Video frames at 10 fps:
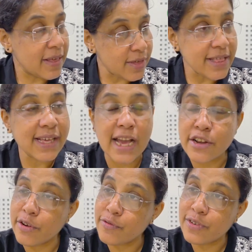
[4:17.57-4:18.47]
such
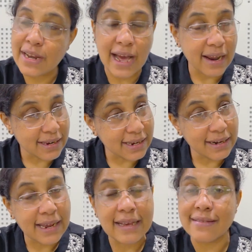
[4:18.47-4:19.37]
kind of larger
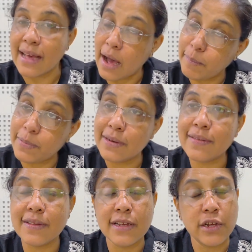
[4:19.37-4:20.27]

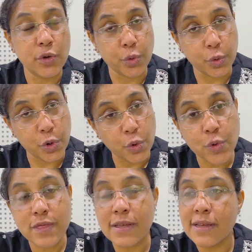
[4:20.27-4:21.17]
examples you could
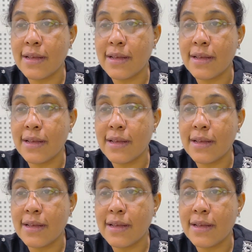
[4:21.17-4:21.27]
use.